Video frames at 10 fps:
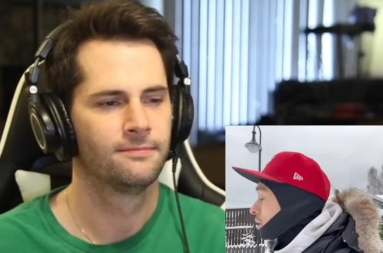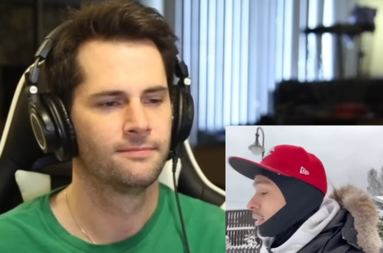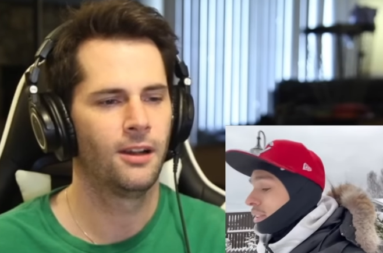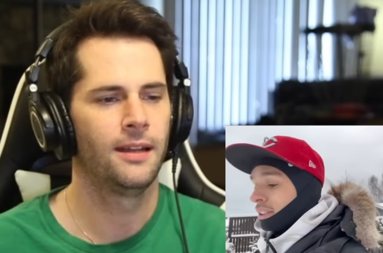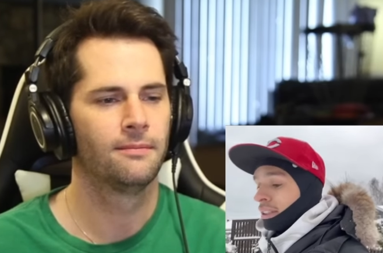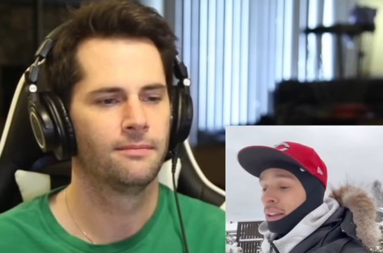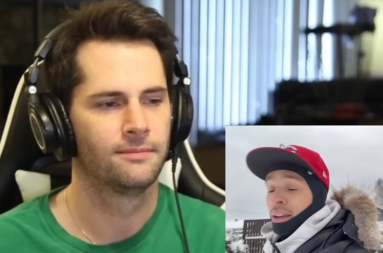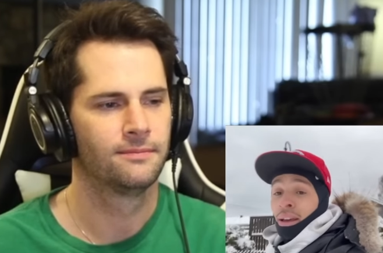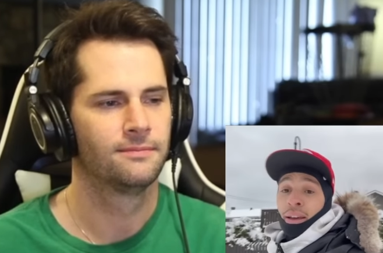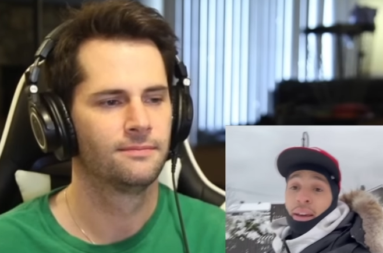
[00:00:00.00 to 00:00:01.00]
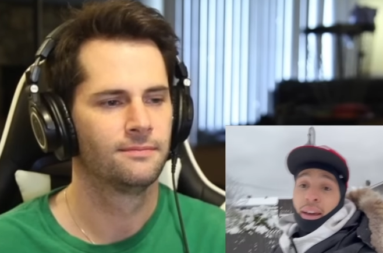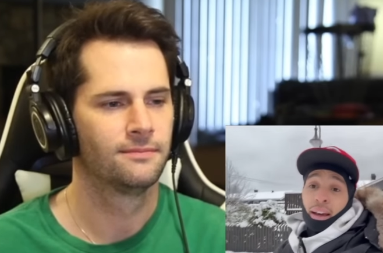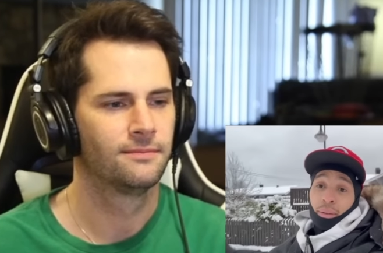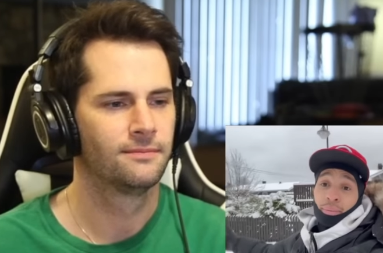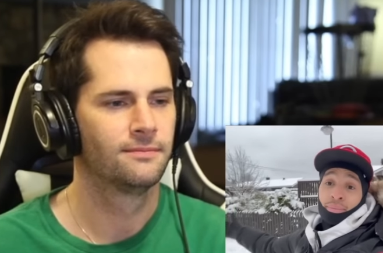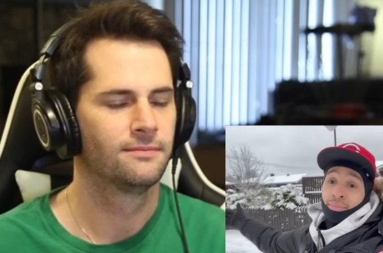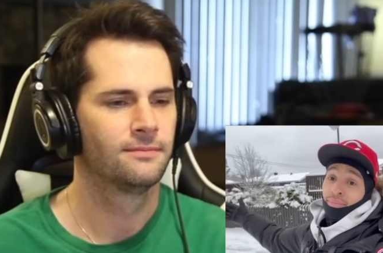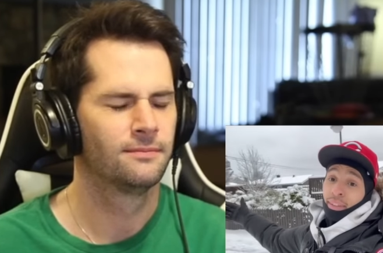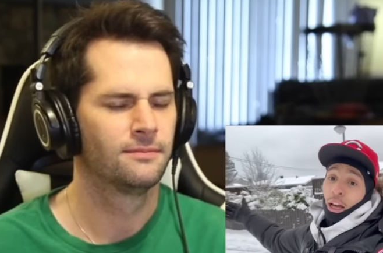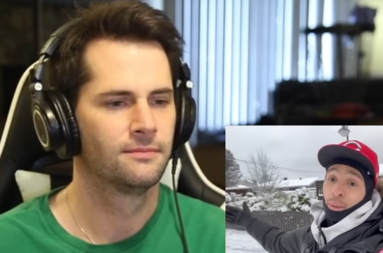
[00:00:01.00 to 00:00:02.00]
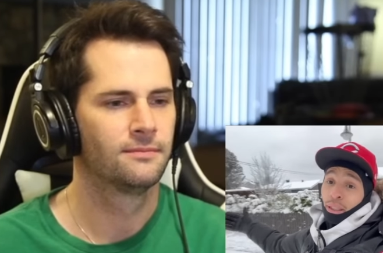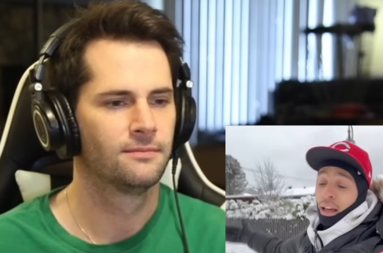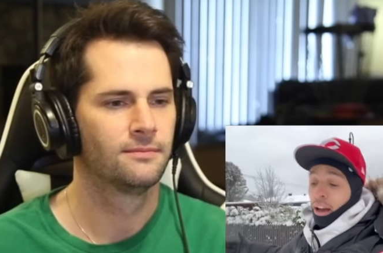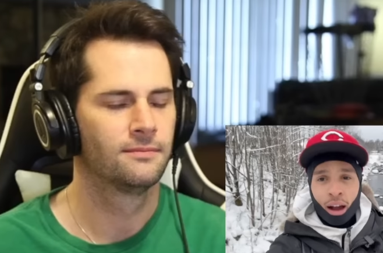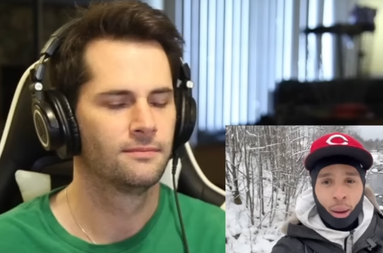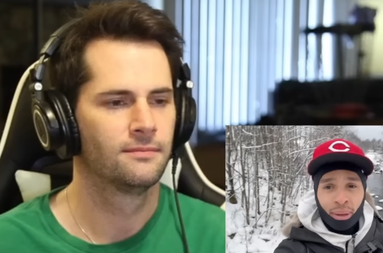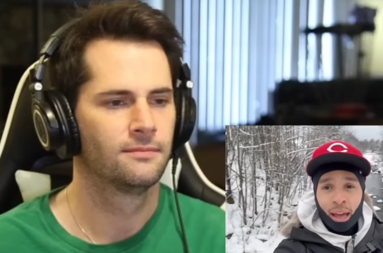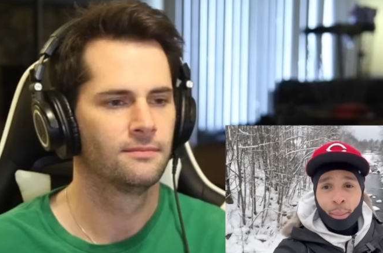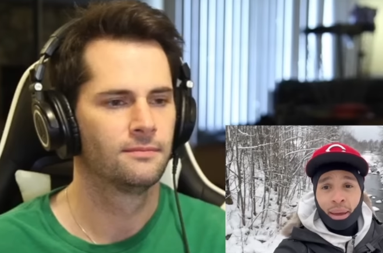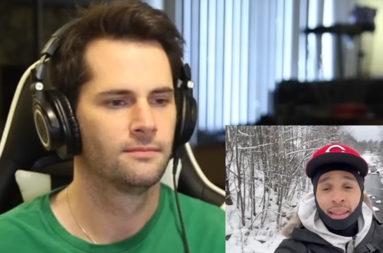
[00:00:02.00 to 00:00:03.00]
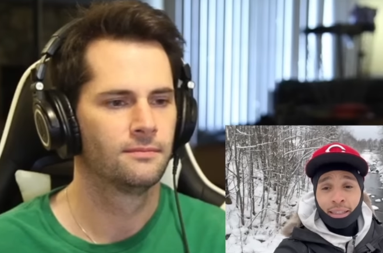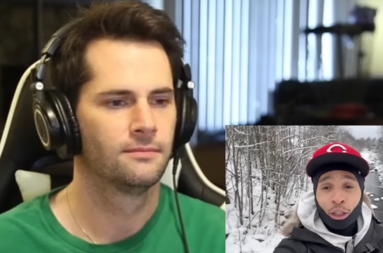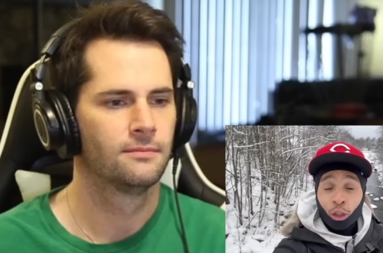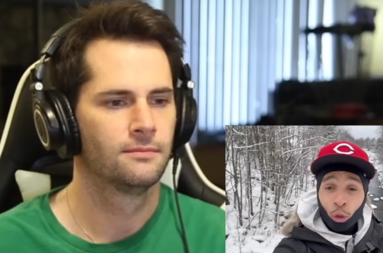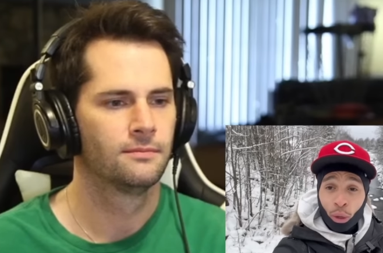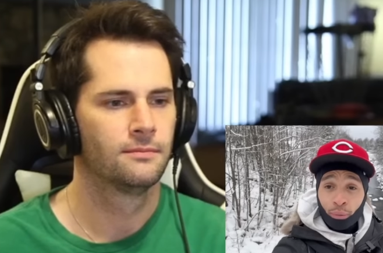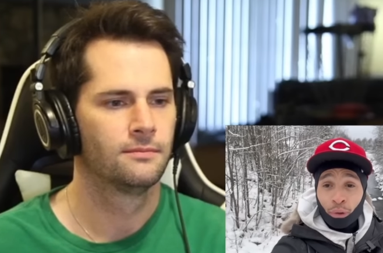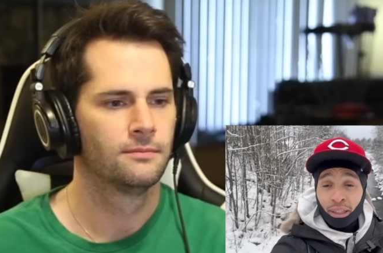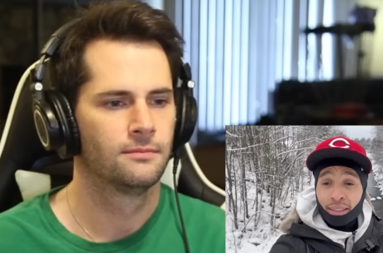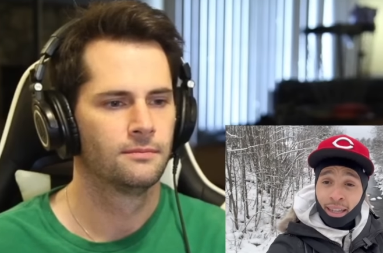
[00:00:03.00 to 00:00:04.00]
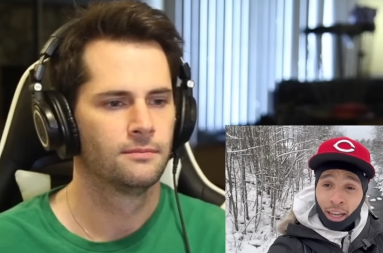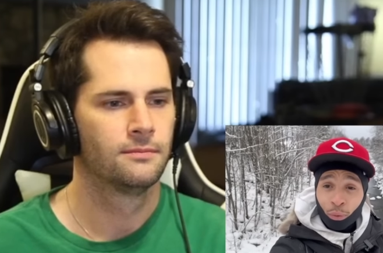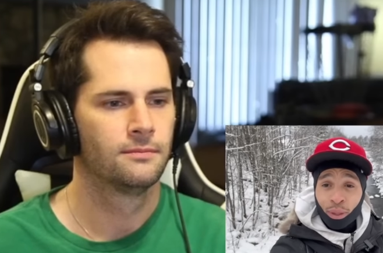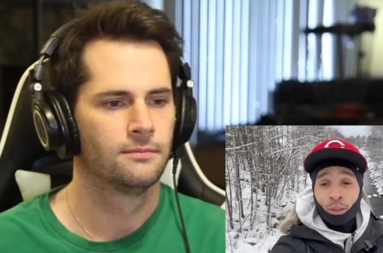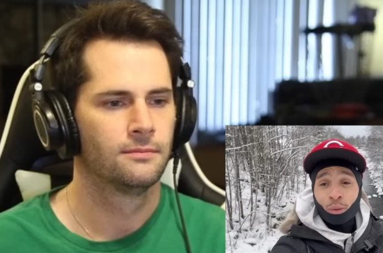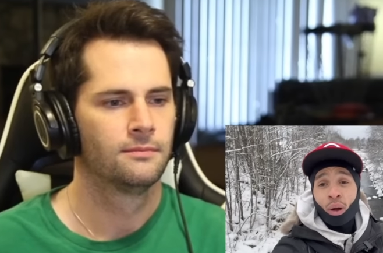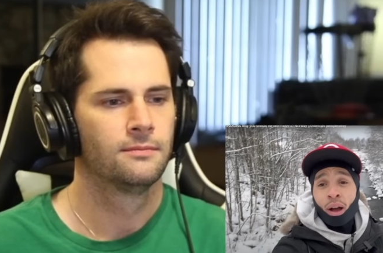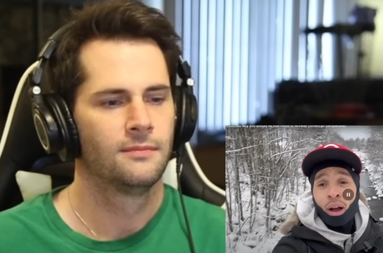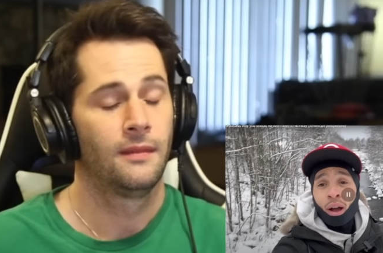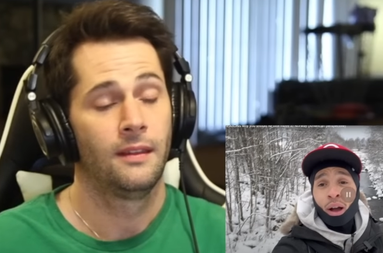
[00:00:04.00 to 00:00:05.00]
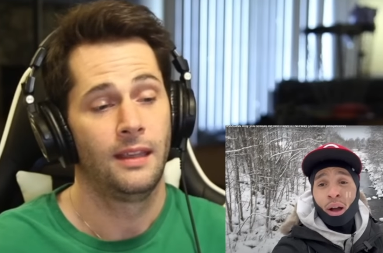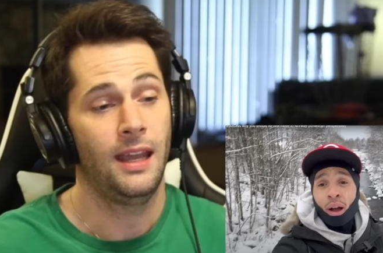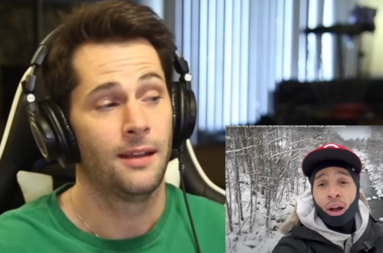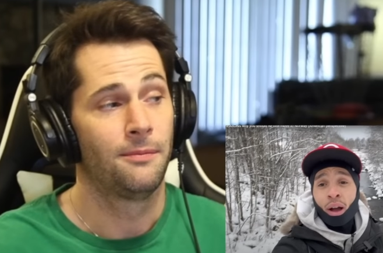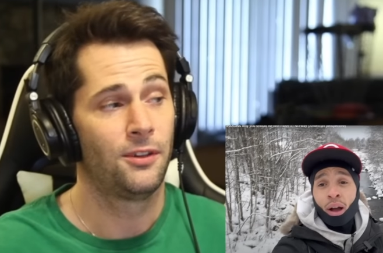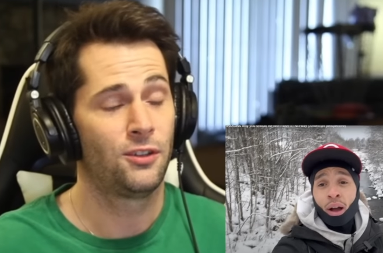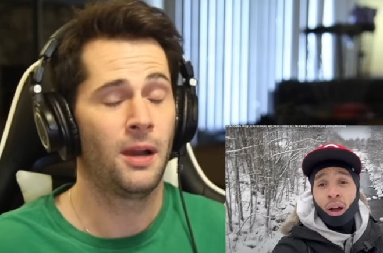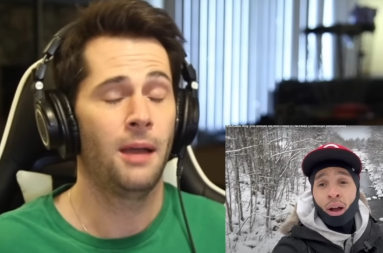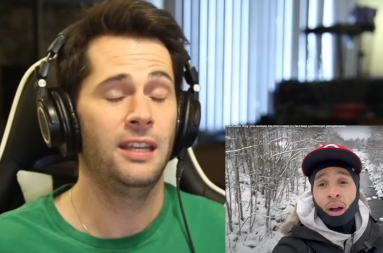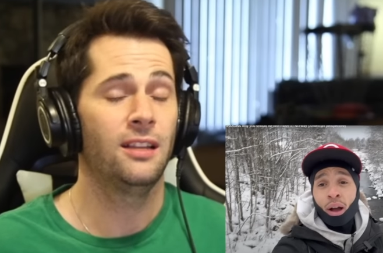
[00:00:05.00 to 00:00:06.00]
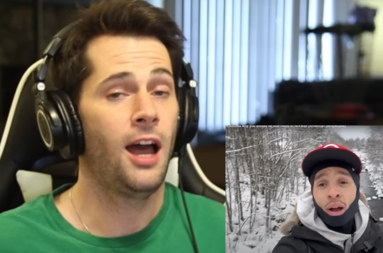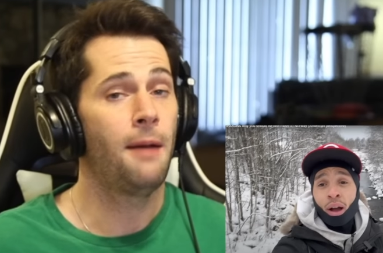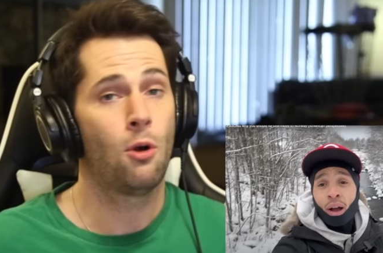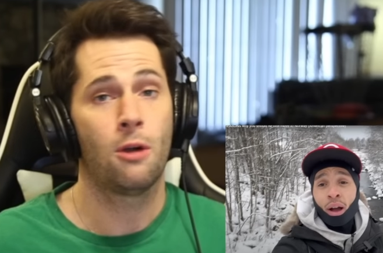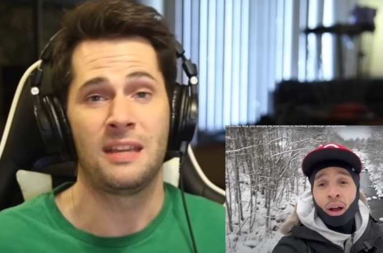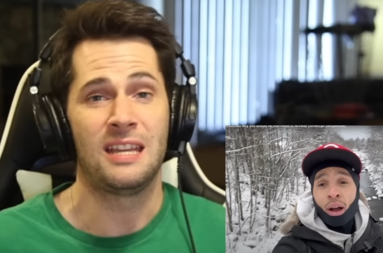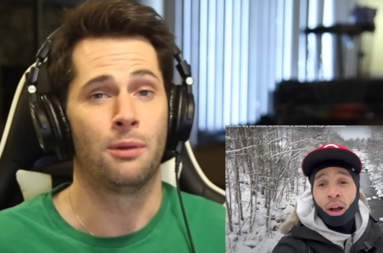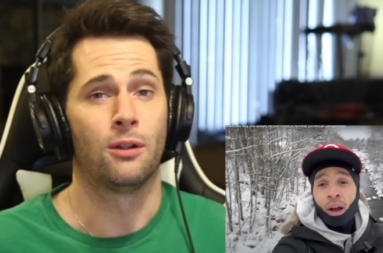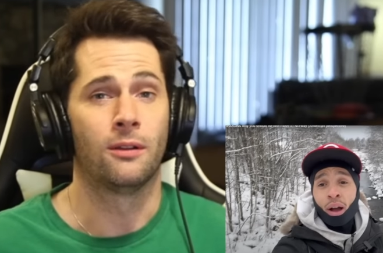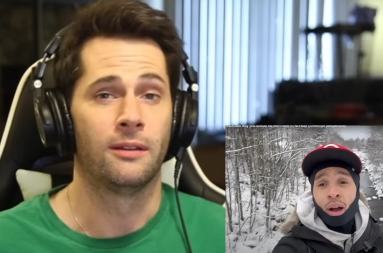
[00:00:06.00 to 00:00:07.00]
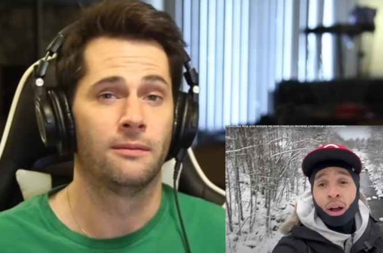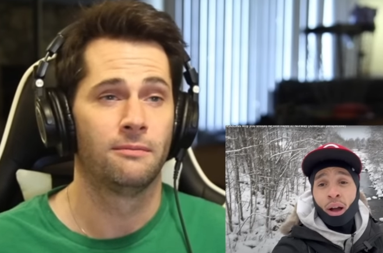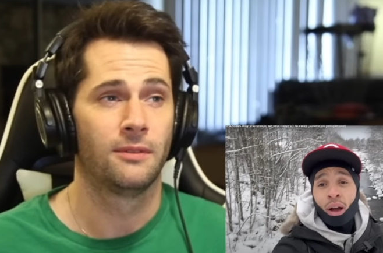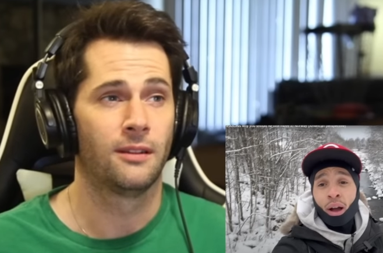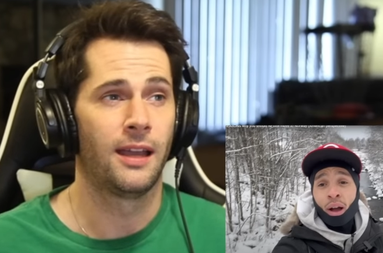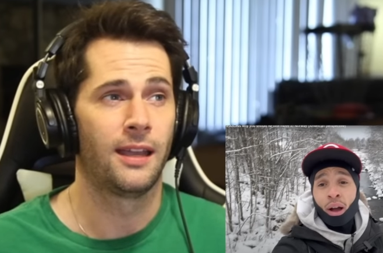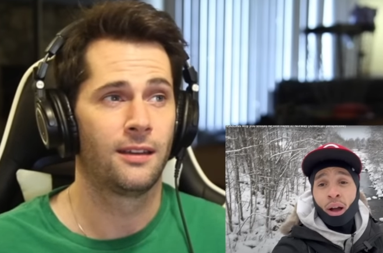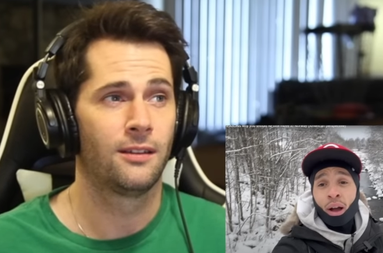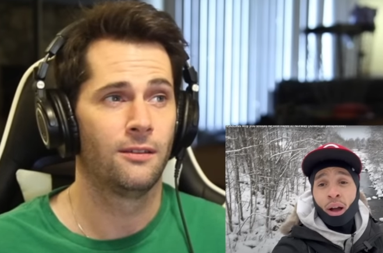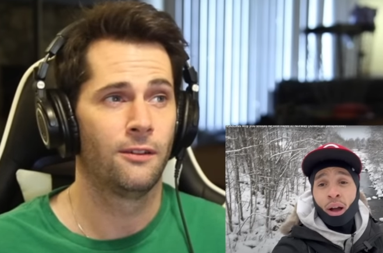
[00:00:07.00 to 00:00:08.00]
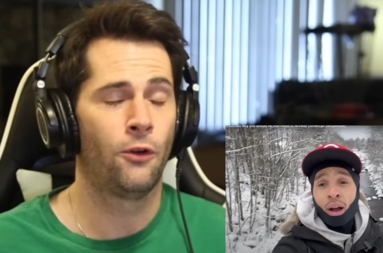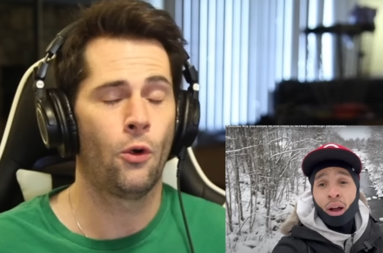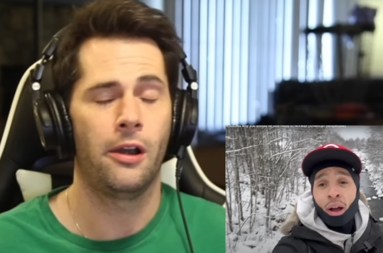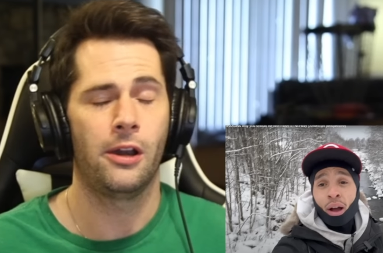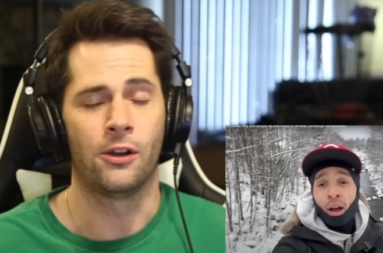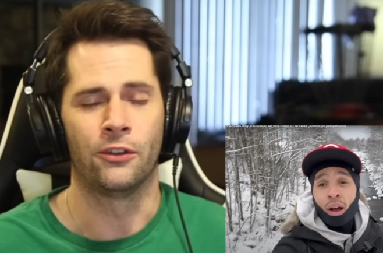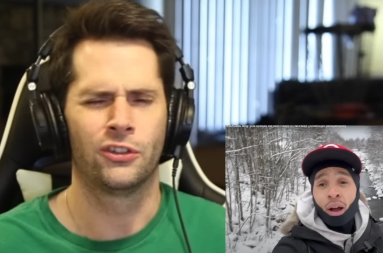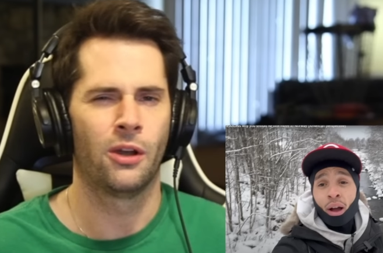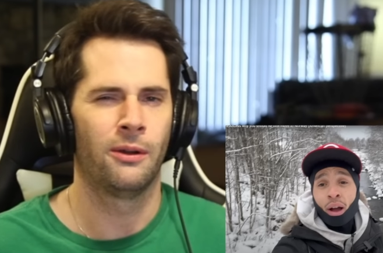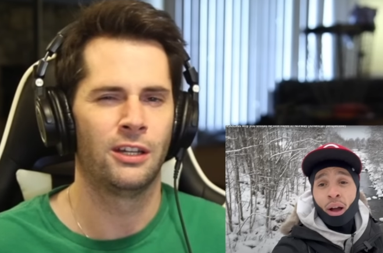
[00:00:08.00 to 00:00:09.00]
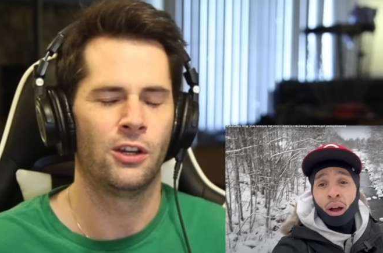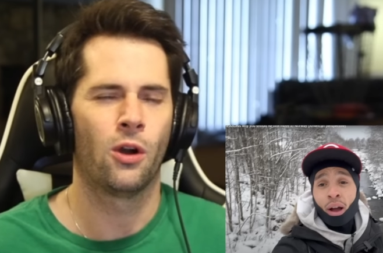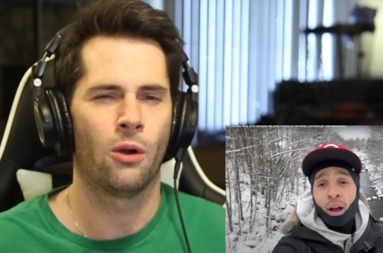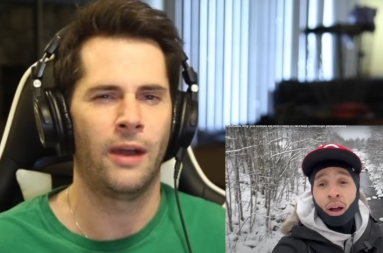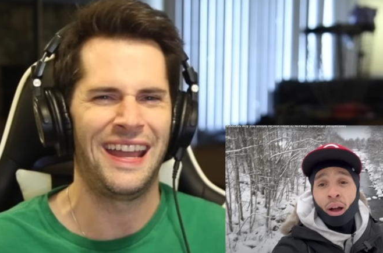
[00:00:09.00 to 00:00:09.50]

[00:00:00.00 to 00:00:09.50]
Speaker 1: Right. And that helps a lot. All right, but yeah, man, that's going to do it for the 10 reasons why.
Speaker 2: Yeah, there's probably a lot more people, like foreigners, going to Norway